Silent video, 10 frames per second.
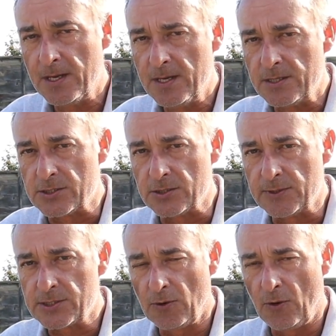So
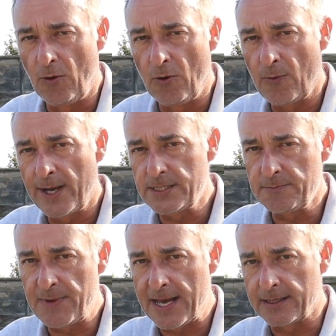it's always a
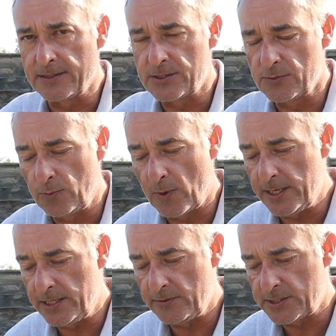balance. When
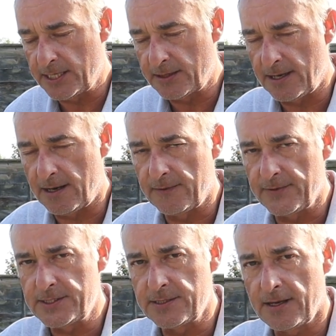do you take the
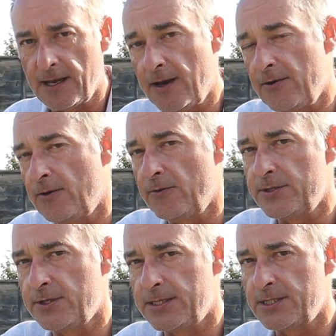harvest? How long
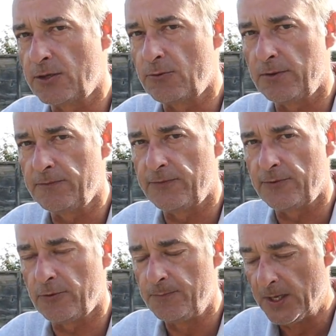do you let it go on
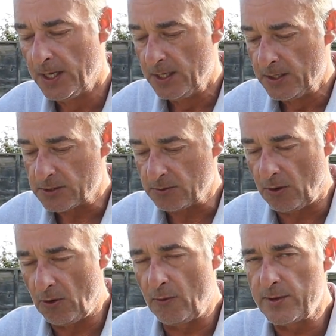for? So
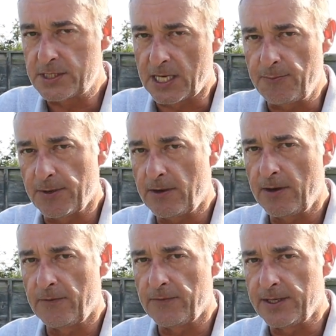always keep an eye
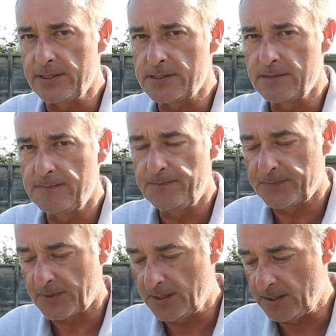on these,
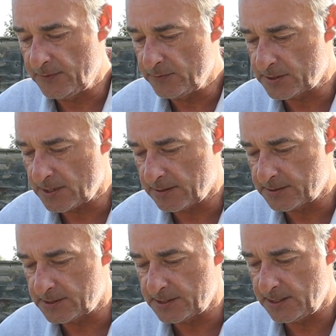and if you start
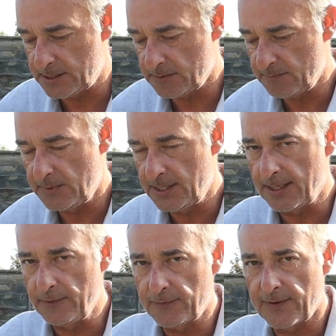to see some
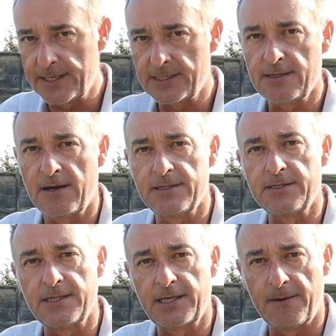yellow flakes starting
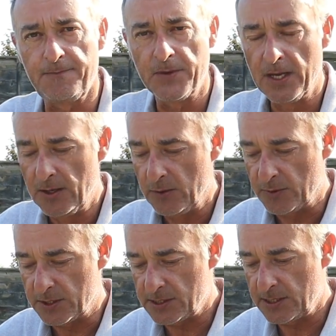to come,
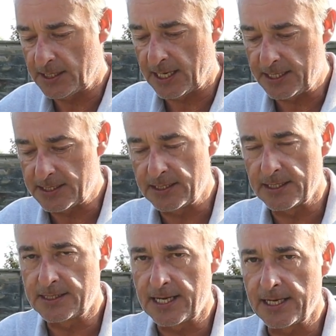which is indicating
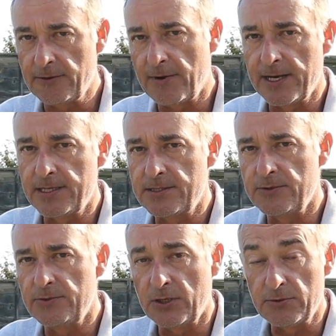it's getting ready
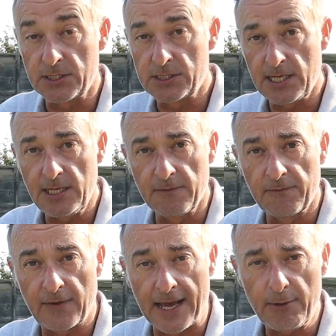to go to seed and
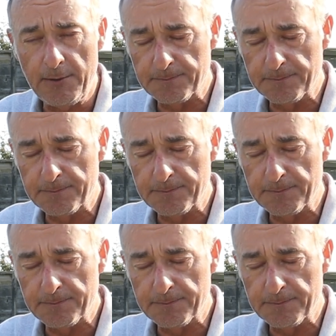flower,